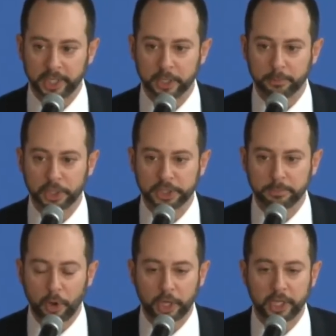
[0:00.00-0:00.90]
And an
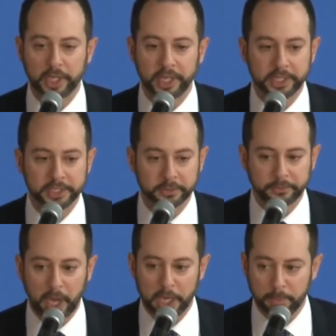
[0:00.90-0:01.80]
emerging market is
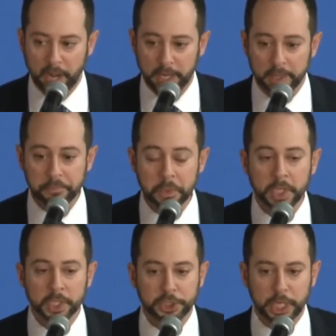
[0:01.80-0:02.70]
defined by
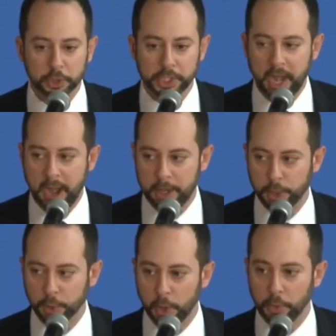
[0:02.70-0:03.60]
generally
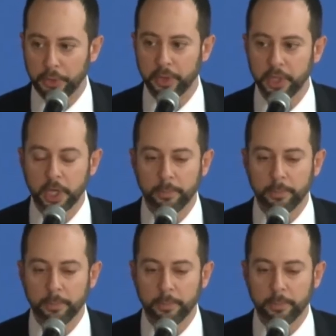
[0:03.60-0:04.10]
higher growth,